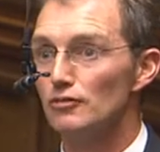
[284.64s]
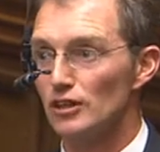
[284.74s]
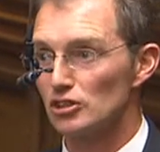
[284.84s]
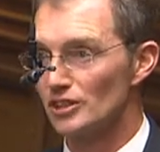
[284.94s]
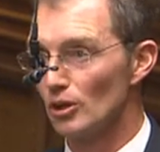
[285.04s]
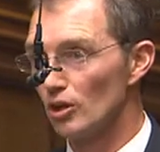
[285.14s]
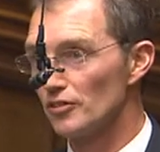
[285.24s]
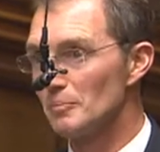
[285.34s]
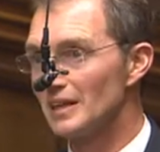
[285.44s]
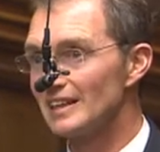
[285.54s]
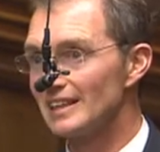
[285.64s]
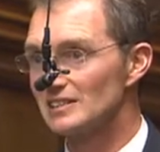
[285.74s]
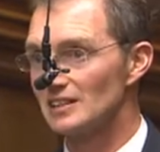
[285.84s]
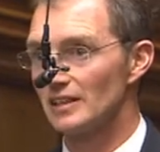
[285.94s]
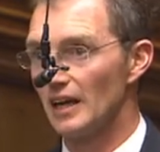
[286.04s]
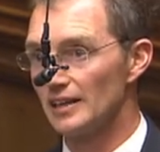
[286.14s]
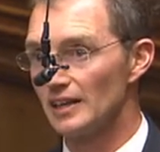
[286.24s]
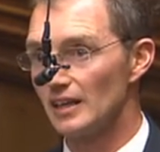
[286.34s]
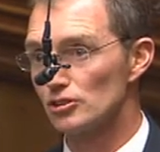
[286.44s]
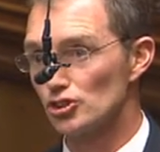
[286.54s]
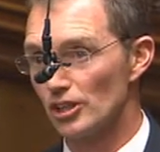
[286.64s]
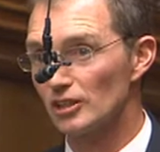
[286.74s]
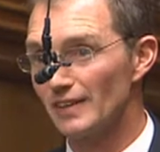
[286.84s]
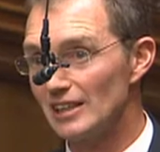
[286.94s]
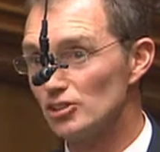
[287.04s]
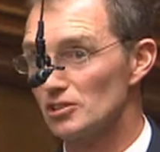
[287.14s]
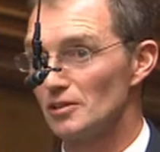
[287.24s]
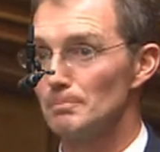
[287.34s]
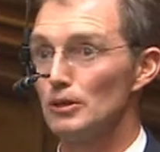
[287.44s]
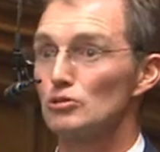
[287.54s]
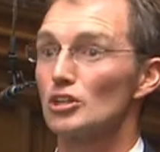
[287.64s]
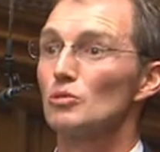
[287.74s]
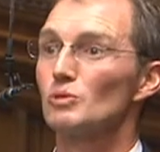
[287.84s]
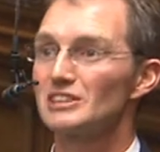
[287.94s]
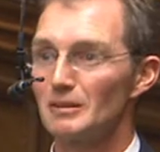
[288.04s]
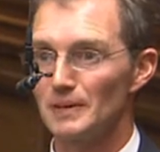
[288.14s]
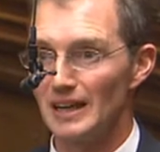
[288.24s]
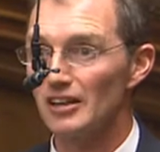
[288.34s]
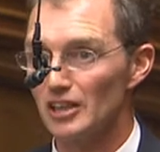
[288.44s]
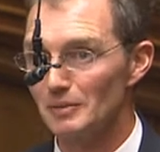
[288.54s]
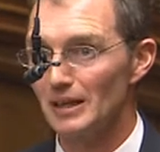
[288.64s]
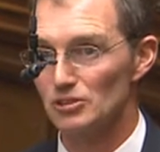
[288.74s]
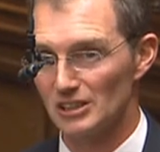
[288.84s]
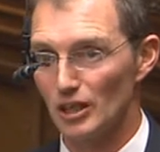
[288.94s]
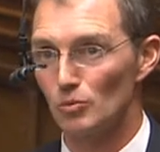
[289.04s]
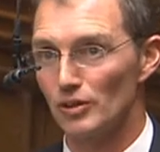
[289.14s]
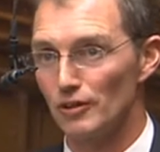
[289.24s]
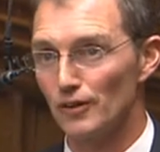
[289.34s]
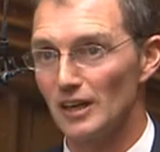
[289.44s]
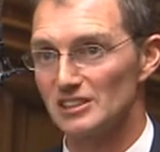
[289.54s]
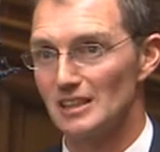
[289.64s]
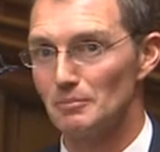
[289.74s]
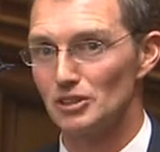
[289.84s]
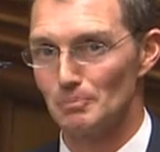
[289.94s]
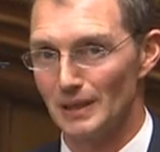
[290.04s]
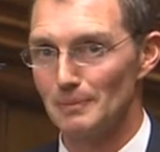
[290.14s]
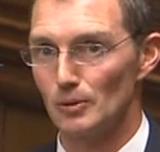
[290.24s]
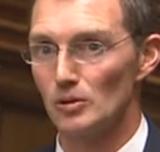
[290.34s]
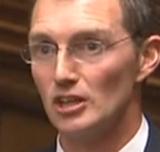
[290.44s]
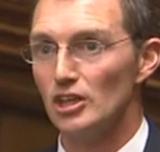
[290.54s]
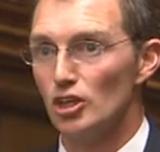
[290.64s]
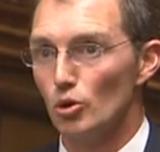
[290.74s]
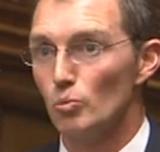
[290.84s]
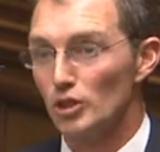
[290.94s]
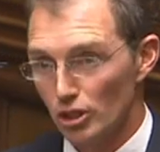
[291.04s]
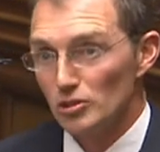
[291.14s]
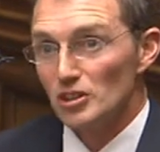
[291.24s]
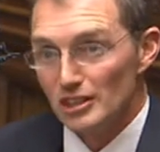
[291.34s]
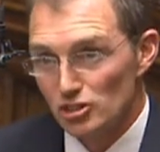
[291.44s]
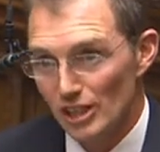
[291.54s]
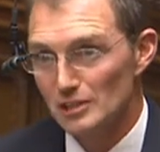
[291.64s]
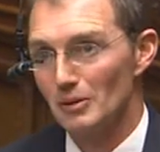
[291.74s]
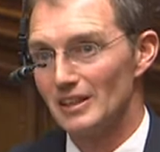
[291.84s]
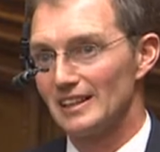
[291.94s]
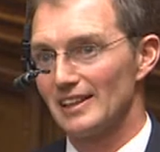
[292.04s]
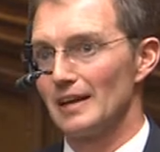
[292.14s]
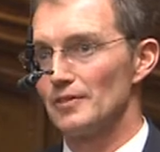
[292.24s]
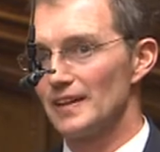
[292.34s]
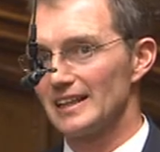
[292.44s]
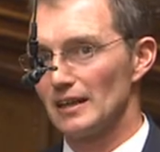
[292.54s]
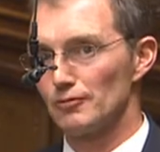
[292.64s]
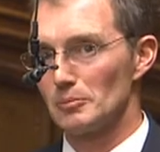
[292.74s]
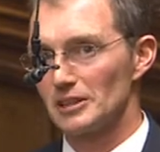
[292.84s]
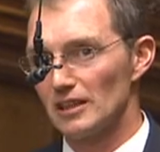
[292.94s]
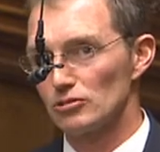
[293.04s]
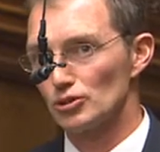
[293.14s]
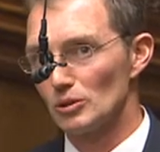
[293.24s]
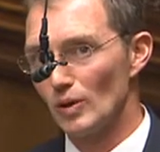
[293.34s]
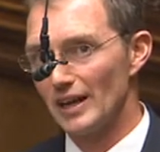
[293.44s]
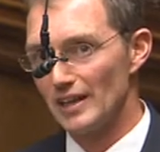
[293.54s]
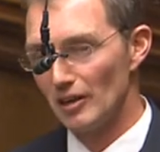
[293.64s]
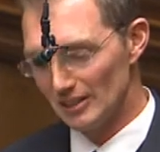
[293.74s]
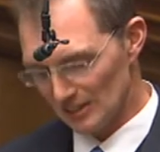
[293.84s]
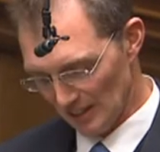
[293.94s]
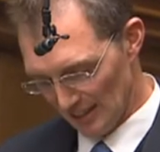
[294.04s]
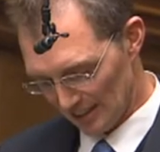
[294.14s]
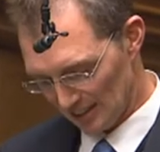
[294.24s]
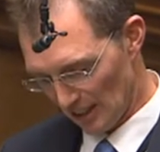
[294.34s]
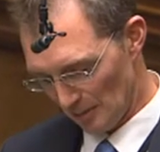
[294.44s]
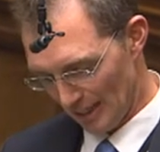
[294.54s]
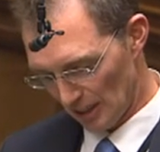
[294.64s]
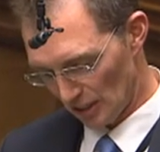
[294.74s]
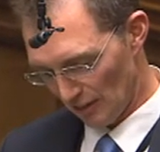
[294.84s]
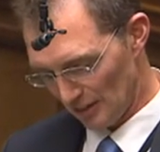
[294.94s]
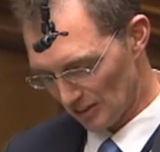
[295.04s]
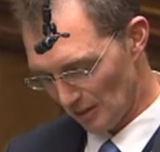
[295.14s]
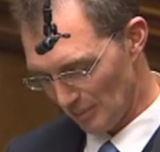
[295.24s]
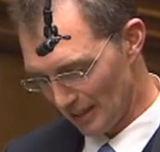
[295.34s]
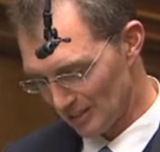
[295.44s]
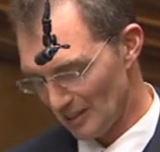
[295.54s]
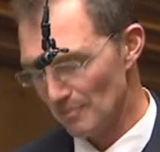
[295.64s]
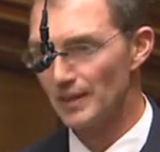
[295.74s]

virtually all of the Middle East, and a large chunk of Asia to boot. We simply aren't going to be able to cope with the vast numbers of people who could legitimately claim that they come from a country where there is a certain amount of instability.